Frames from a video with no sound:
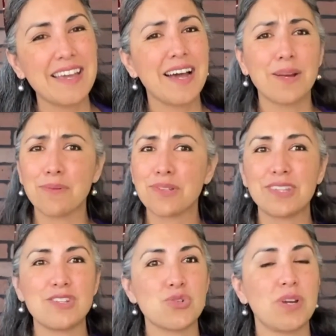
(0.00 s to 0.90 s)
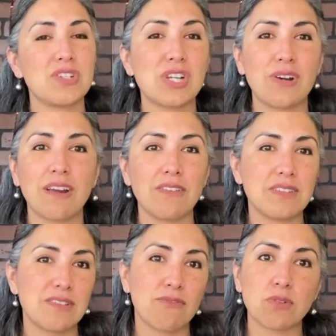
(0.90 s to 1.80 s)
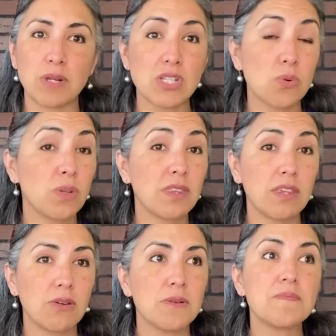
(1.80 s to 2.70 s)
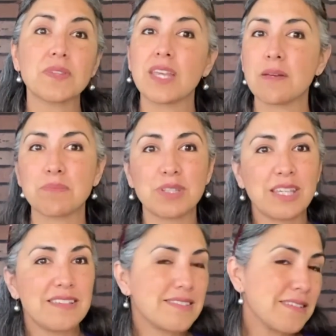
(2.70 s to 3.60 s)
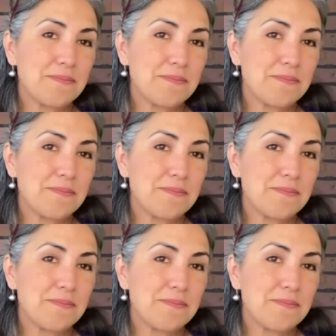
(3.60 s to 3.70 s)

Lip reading: I really enjoyed sharing all this information with you, and please